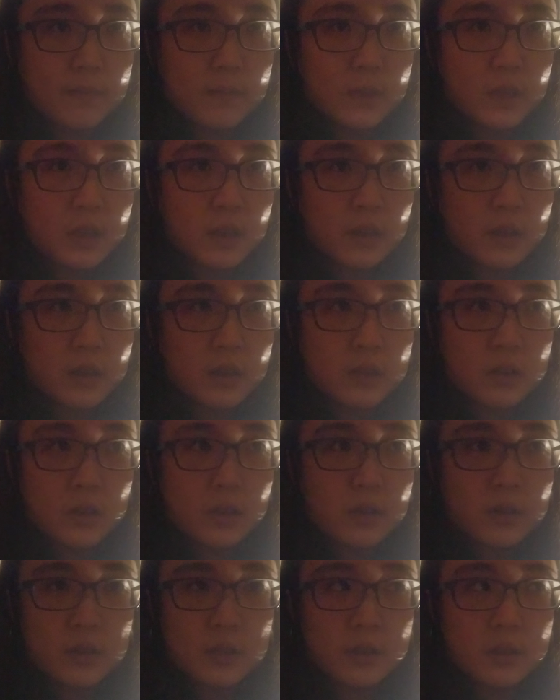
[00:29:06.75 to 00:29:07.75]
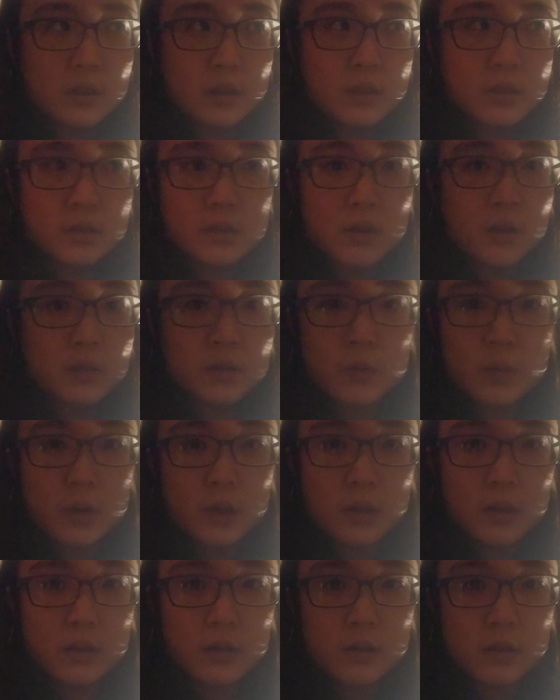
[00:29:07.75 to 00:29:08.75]
Killing each other is not the
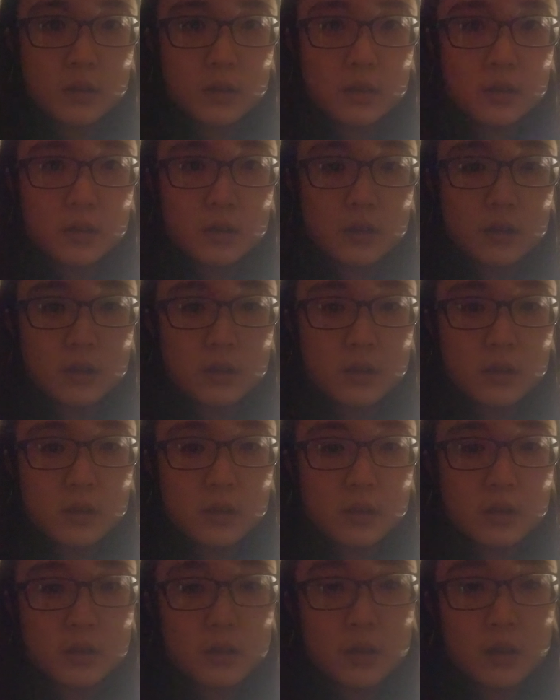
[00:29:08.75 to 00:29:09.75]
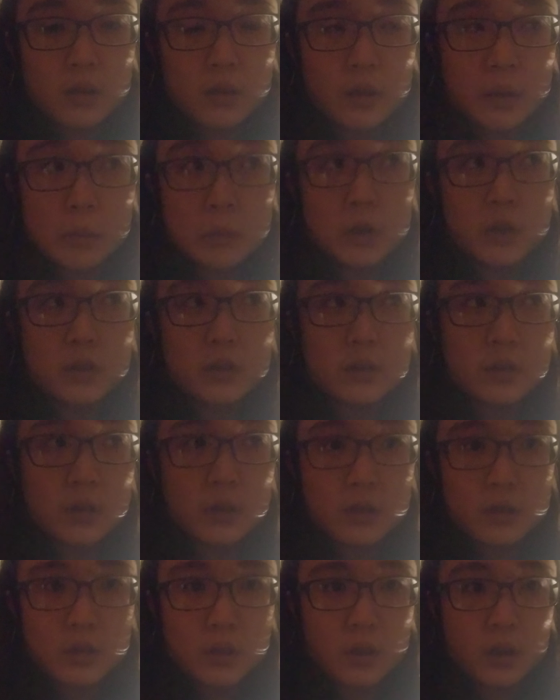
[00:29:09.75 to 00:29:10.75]
way. Now, I'm not
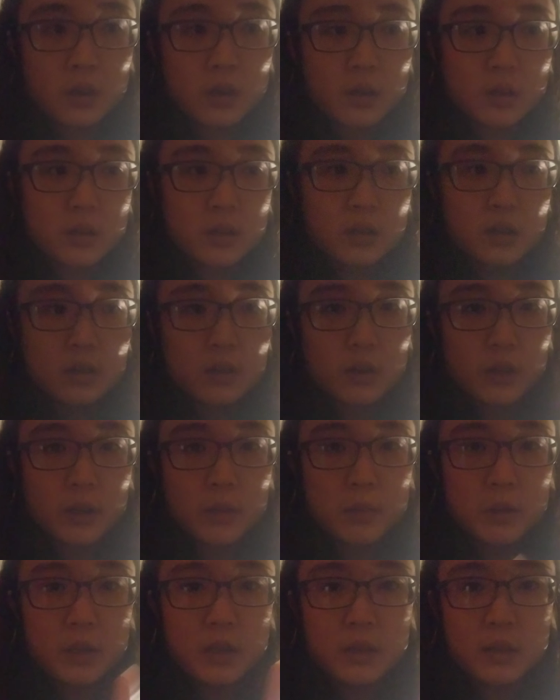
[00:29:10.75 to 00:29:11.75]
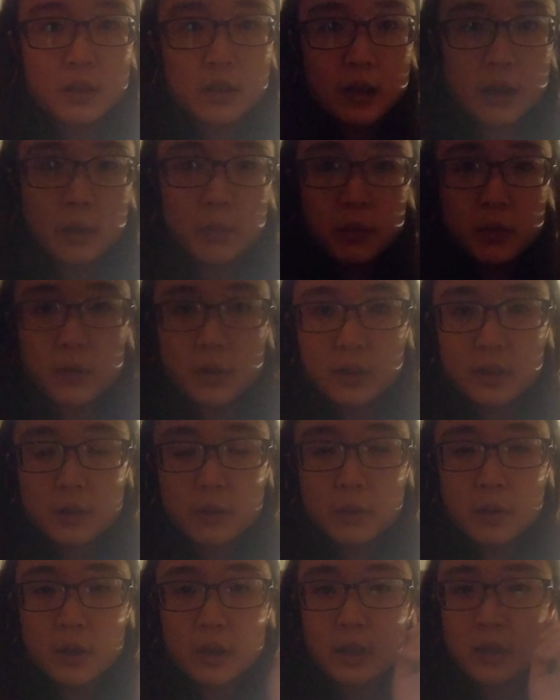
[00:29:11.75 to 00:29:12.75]
saying, oh, look at me, I point the
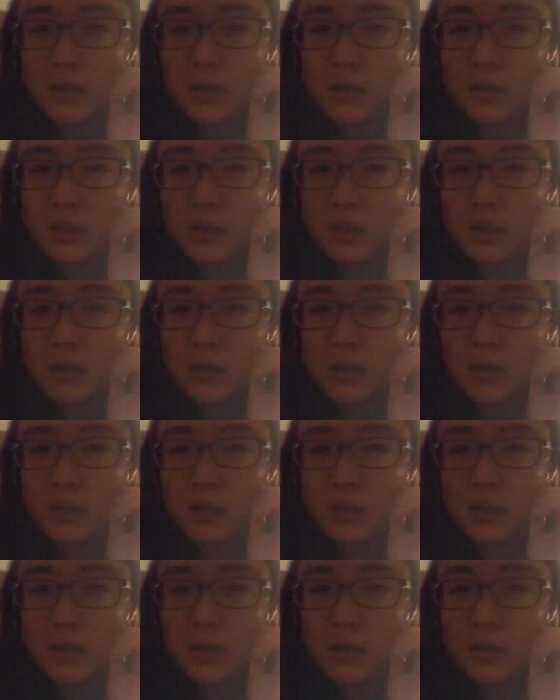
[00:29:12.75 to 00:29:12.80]
way.